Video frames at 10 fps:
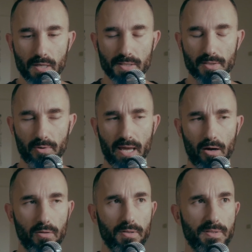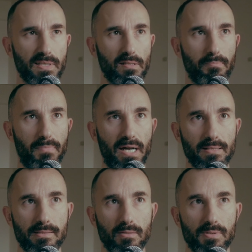So yeah, all those little
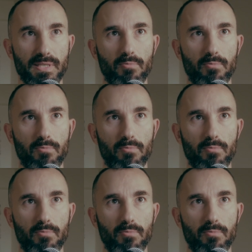milestones,